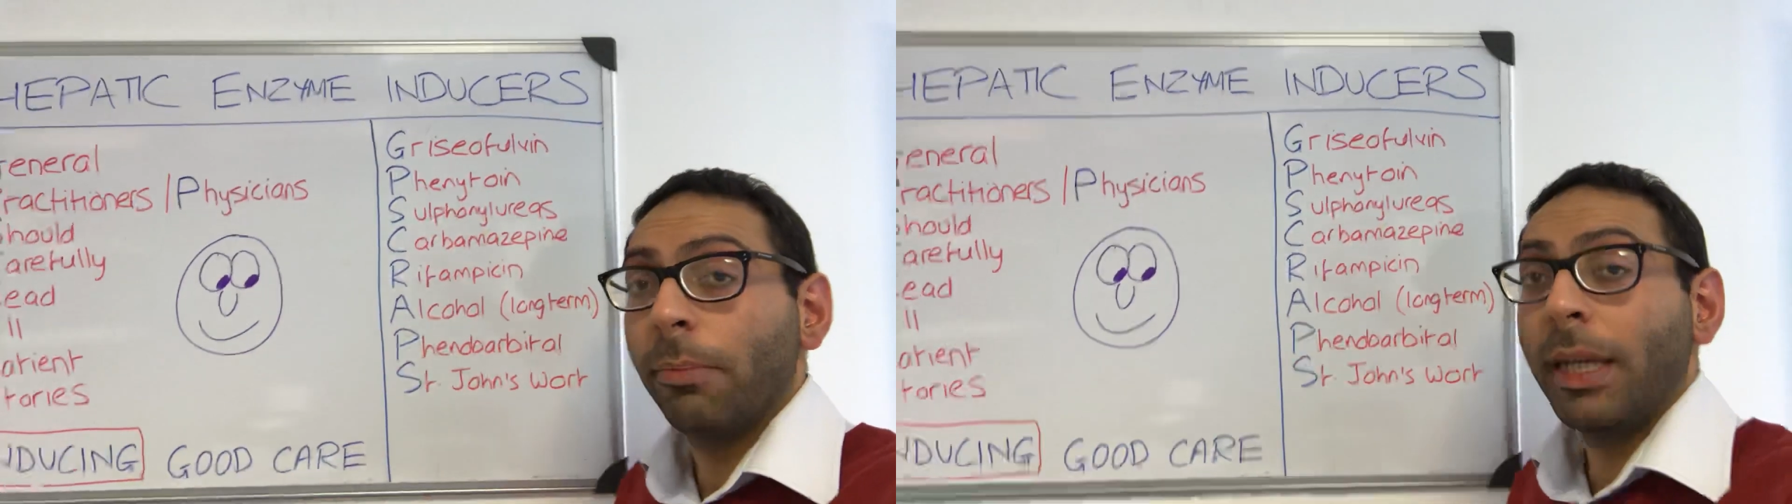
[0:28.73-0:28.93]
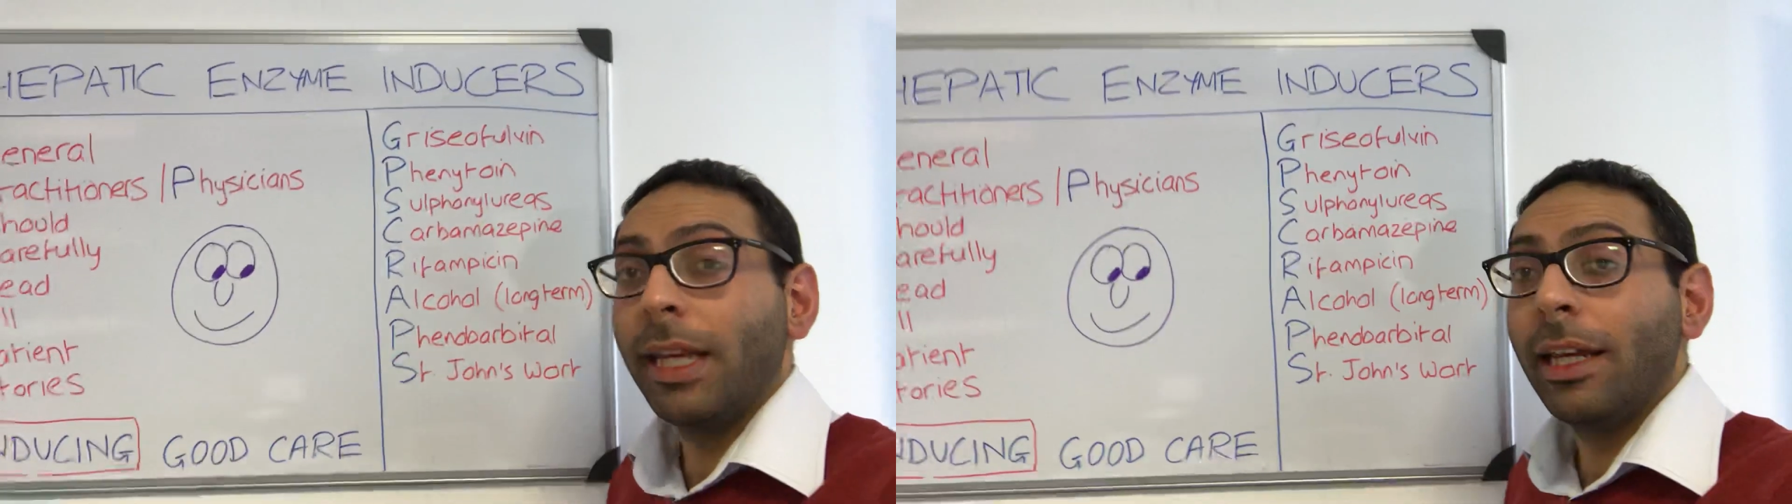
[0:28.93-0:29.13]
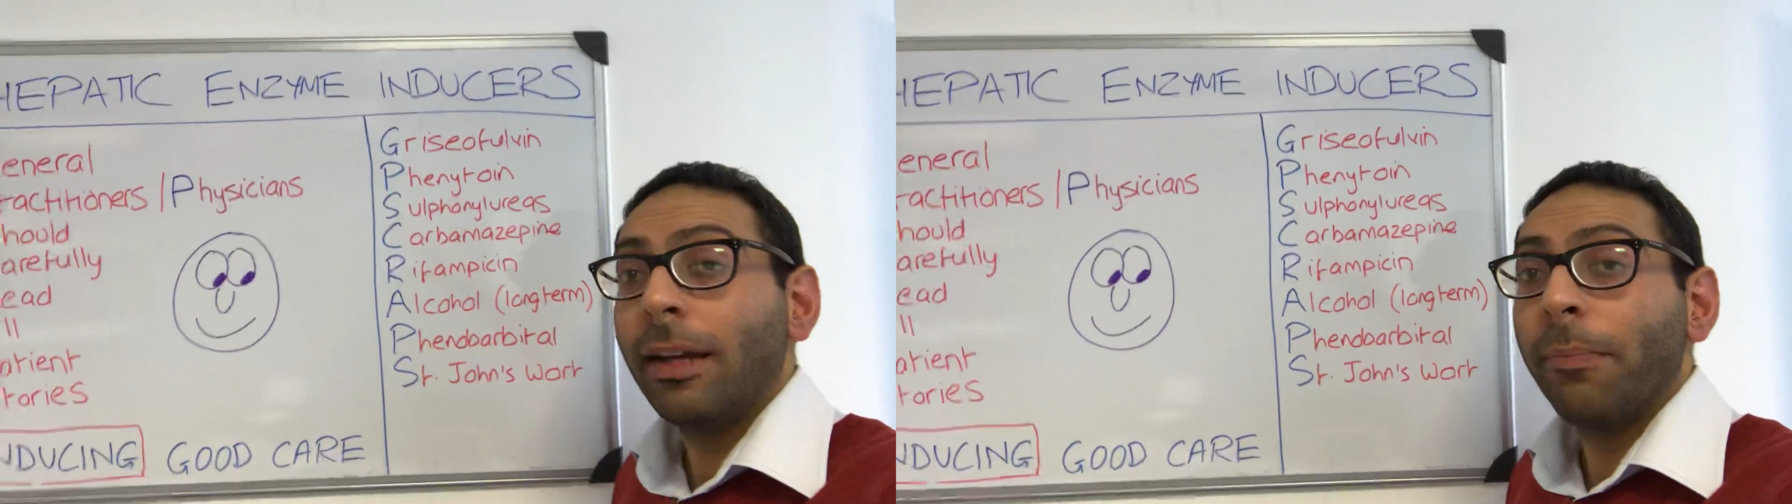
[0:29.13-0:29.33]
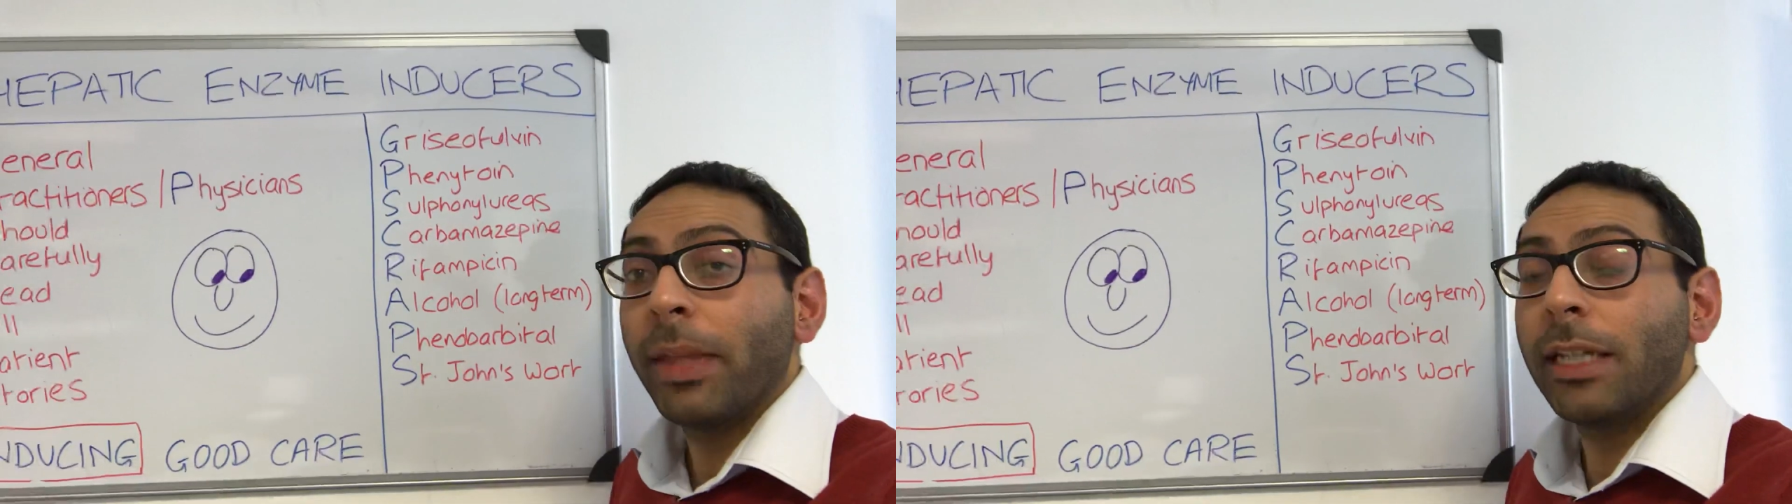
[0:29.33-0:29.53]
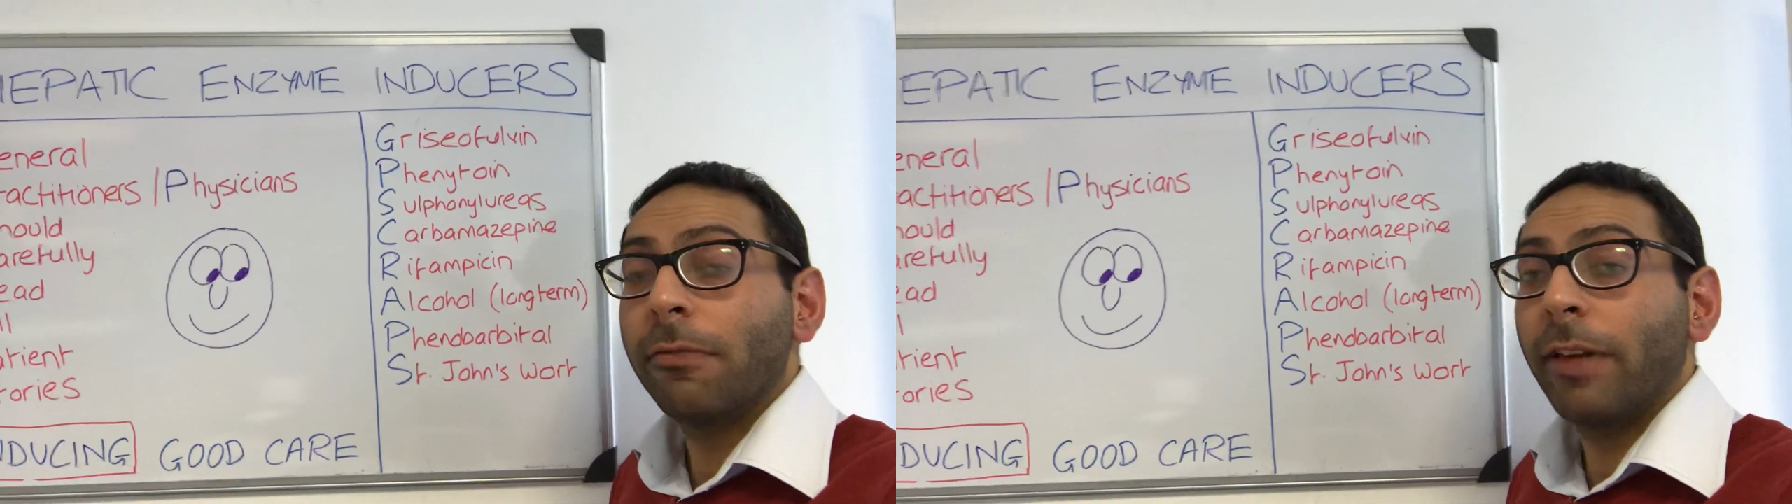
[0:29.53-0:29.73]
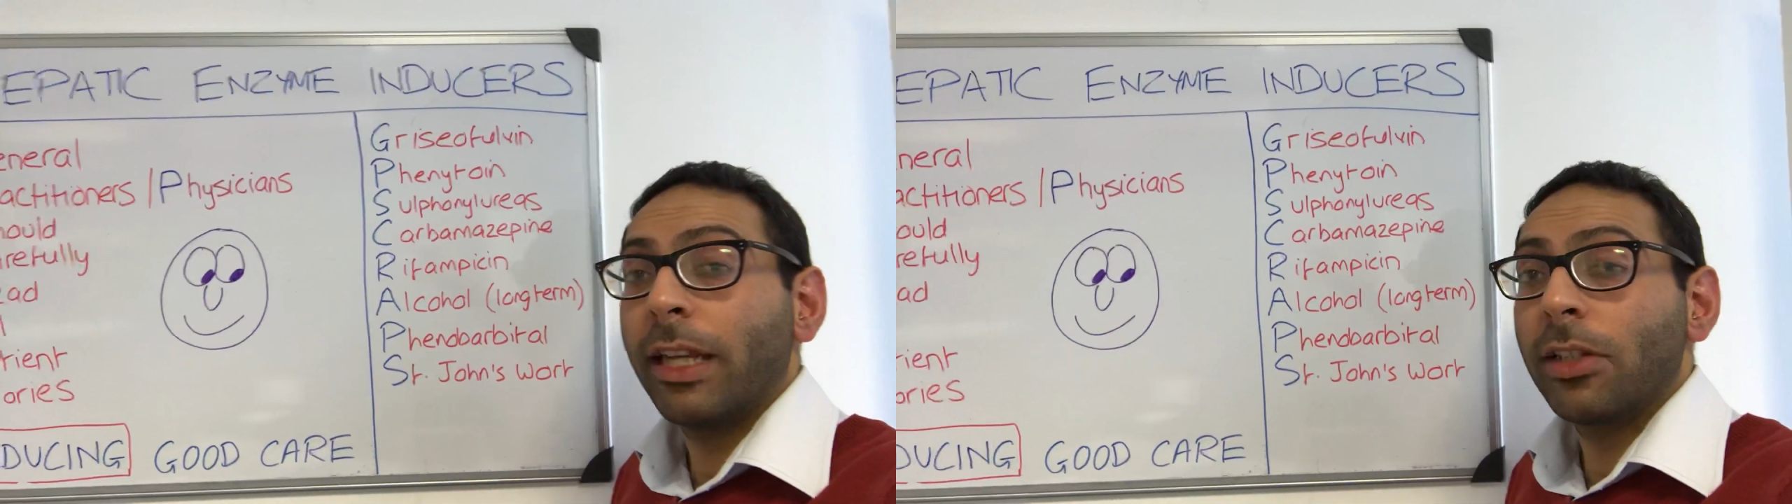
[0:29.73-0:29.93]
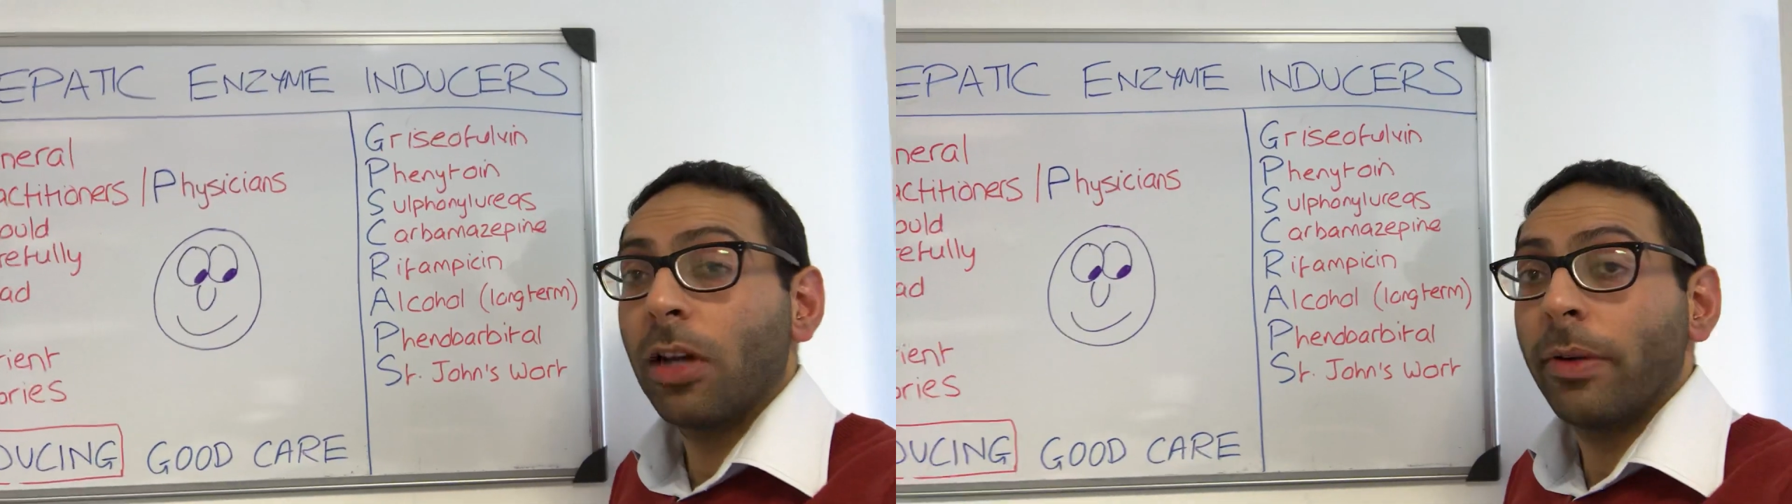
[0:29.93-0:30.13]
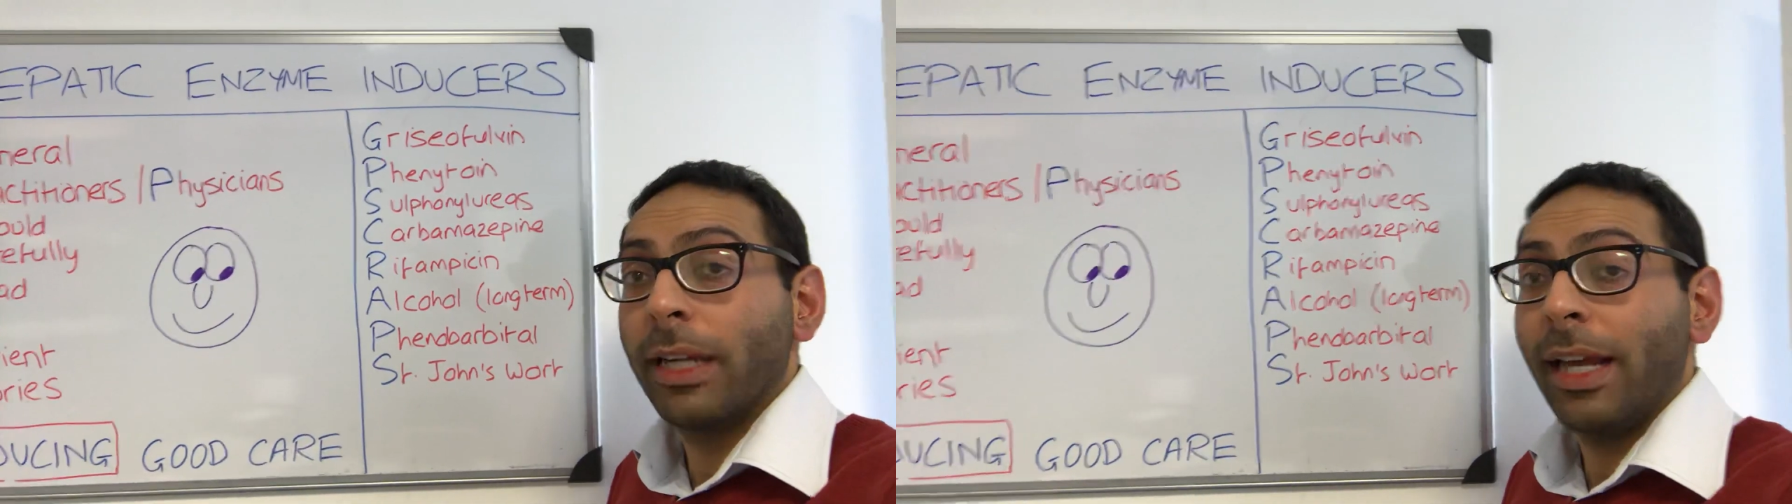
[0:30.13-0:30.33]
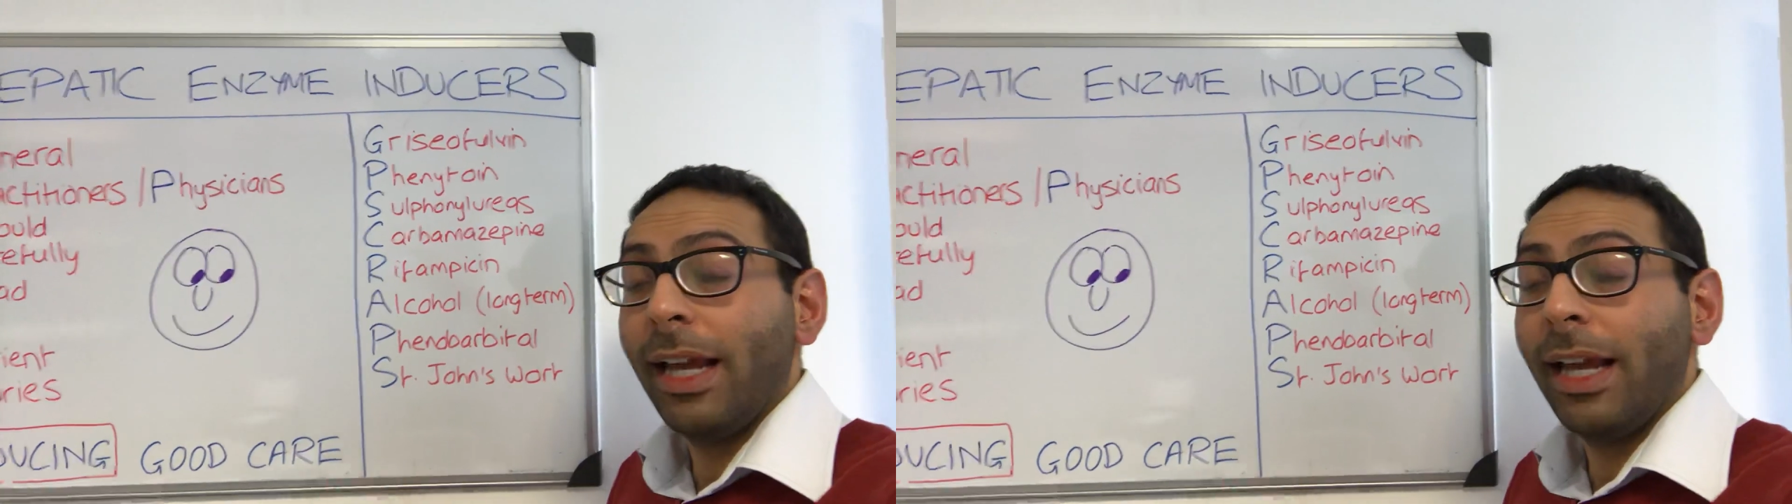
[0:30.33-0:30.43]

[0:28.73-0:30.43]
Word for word: P is phenytoin,